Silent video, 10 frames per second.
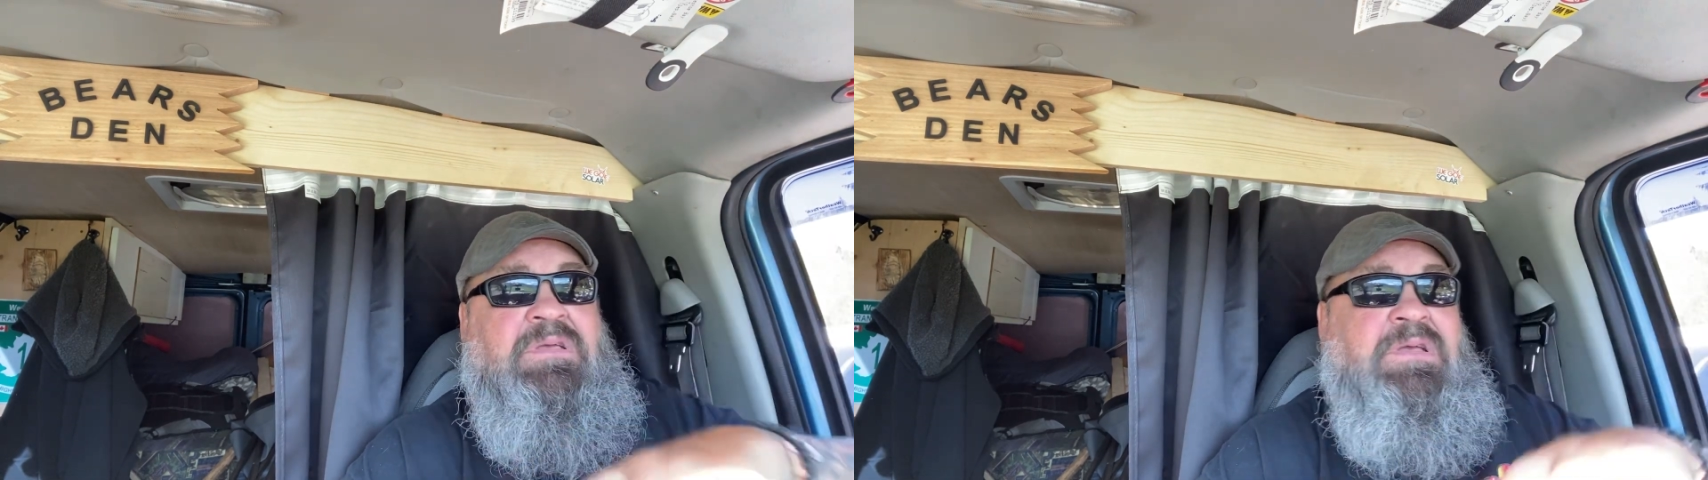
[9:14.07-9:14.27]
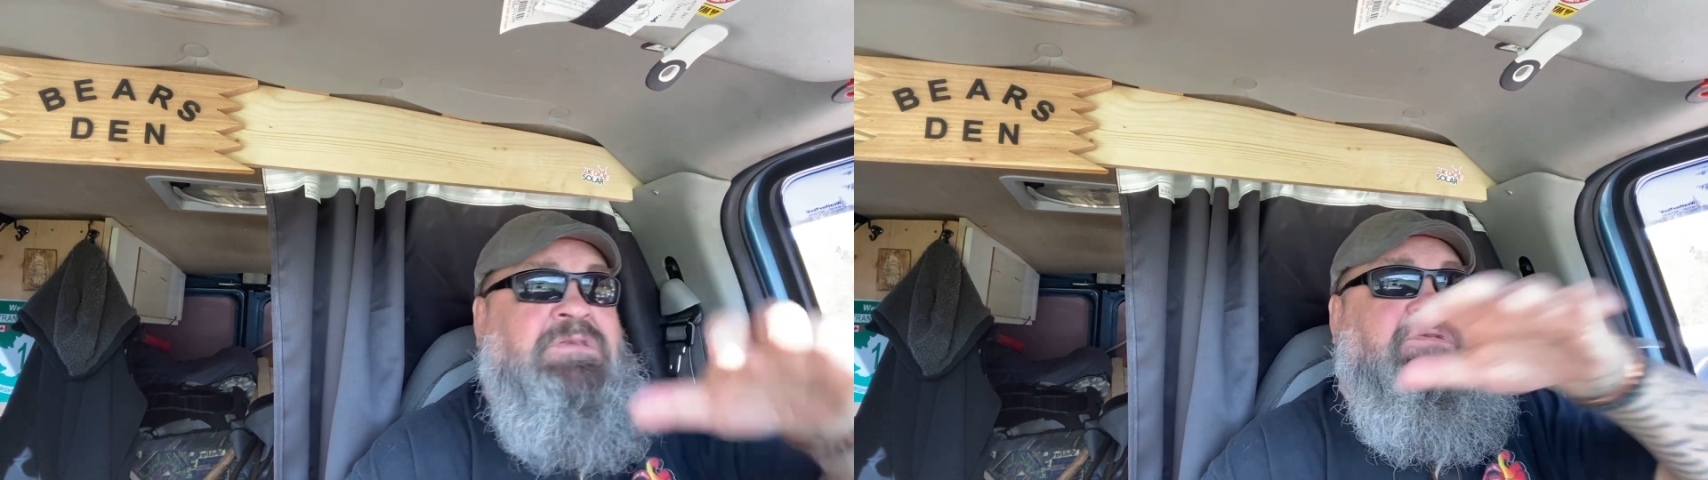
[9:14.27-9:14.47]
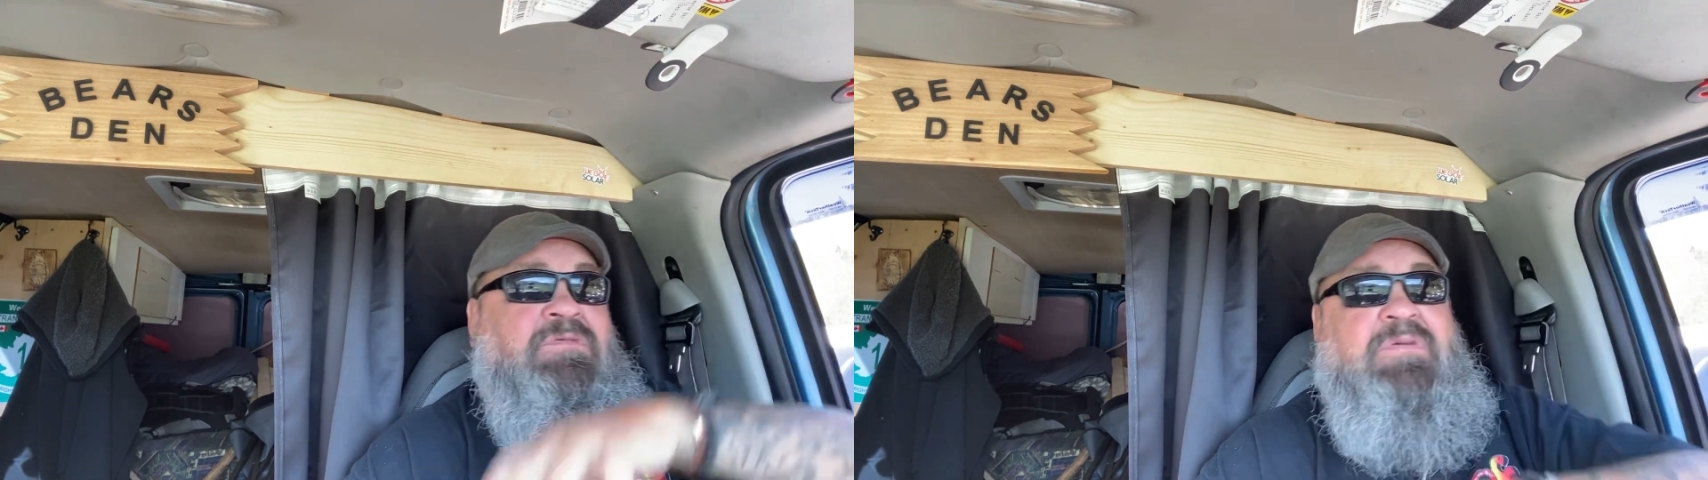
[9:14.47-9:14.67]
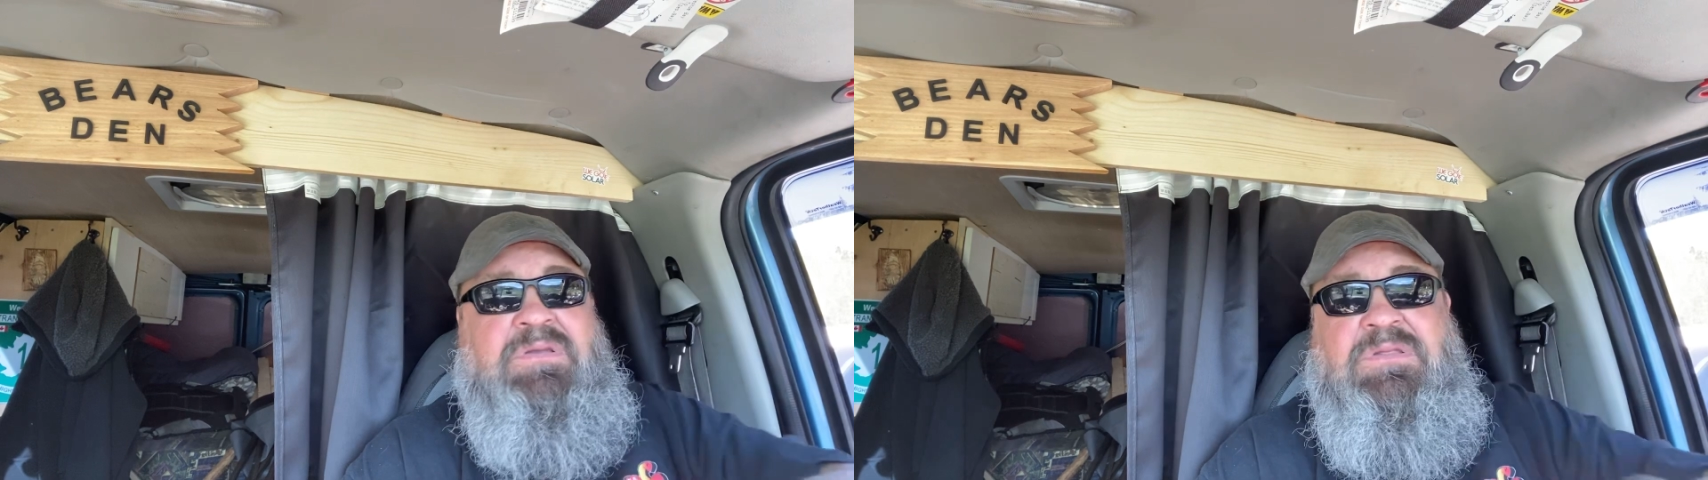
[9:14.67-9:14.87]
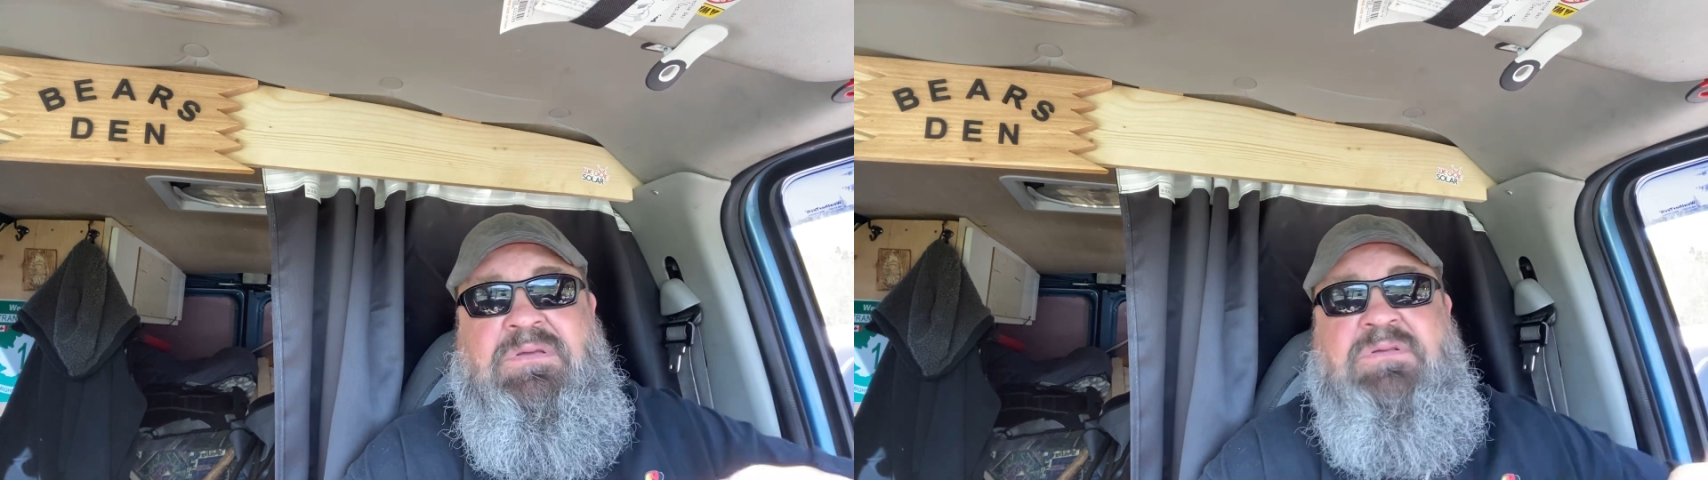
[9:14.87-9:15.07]
extra
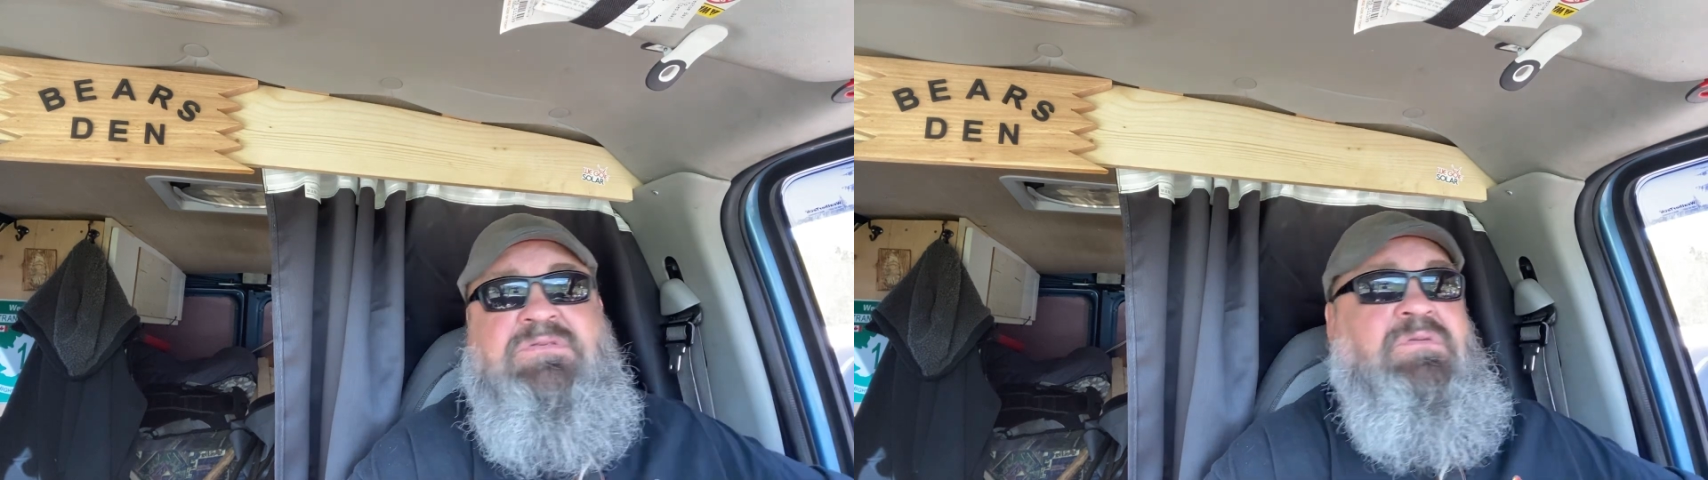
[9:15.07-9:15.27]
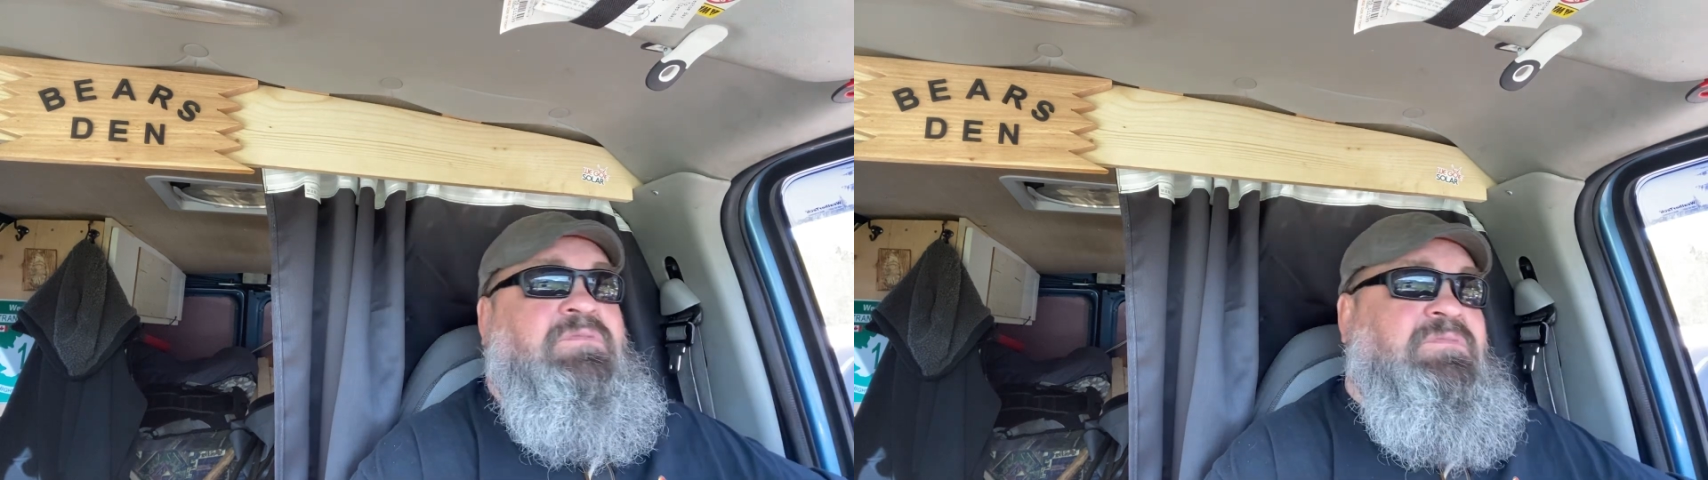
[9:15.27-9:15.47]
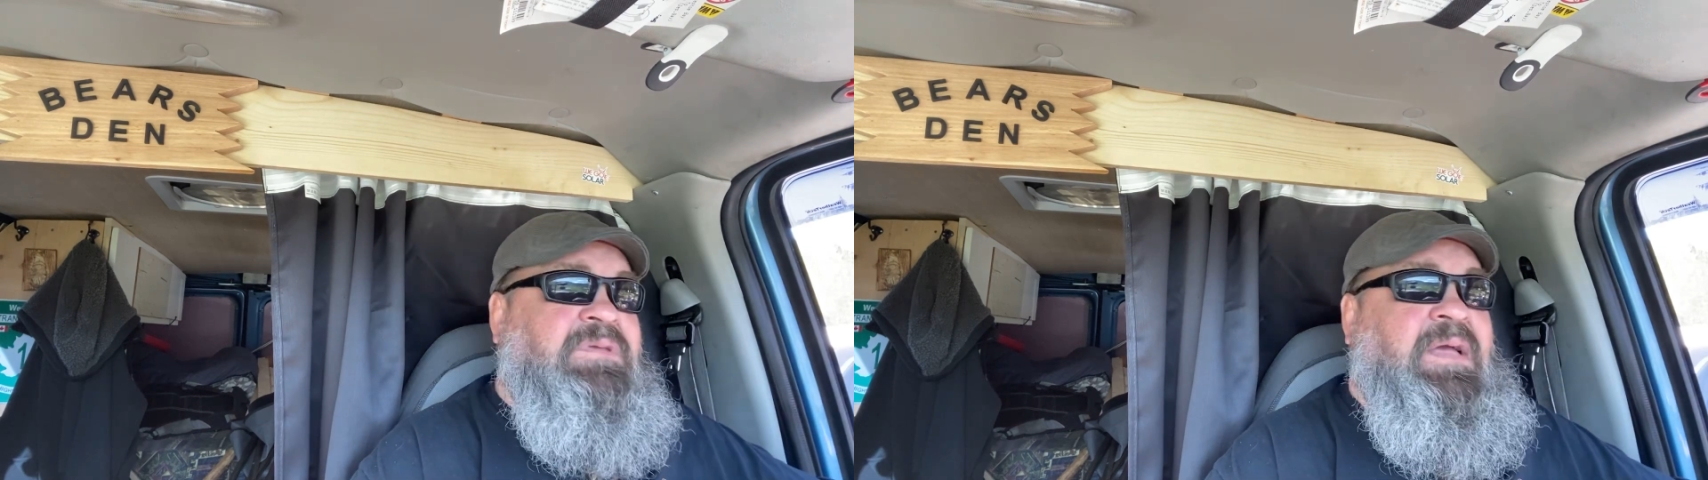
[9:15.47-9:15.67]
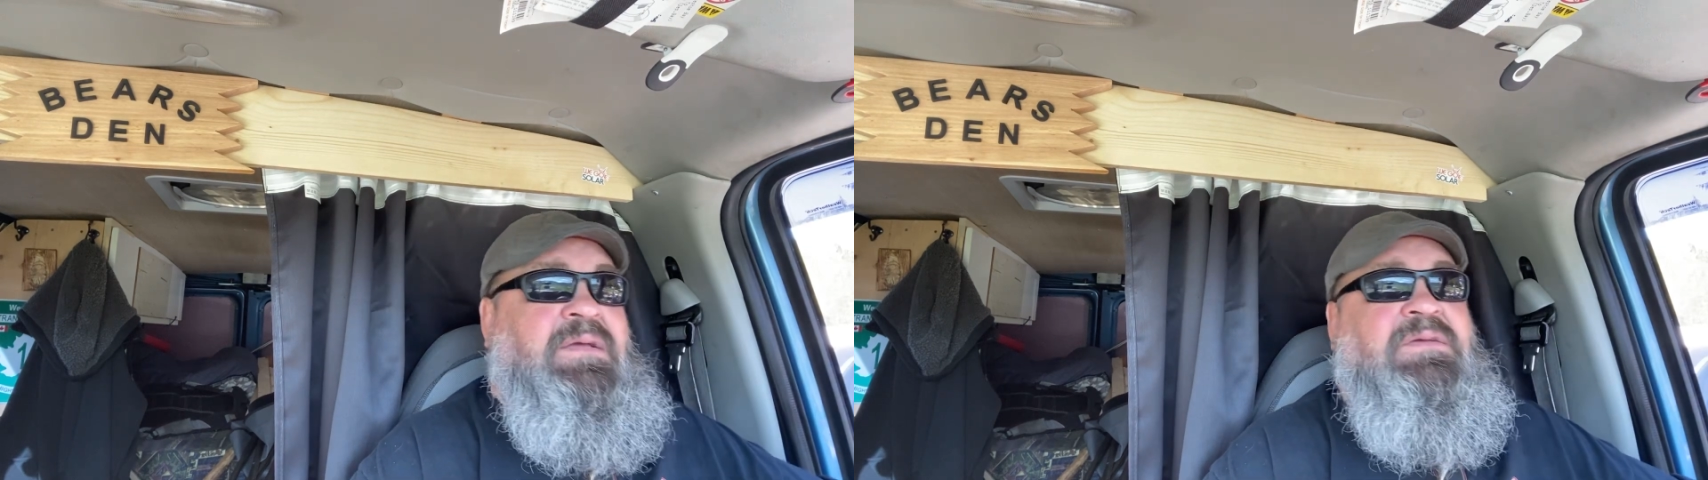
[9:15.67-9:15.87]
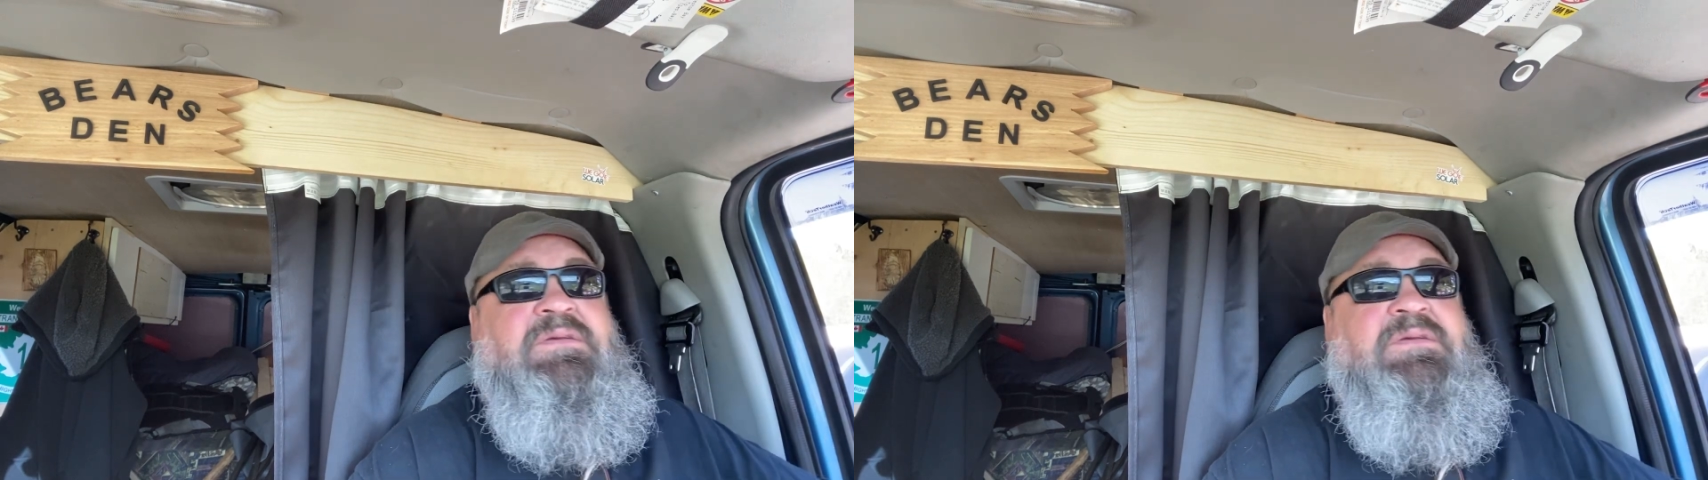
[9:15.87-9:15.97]
idea. So yeah,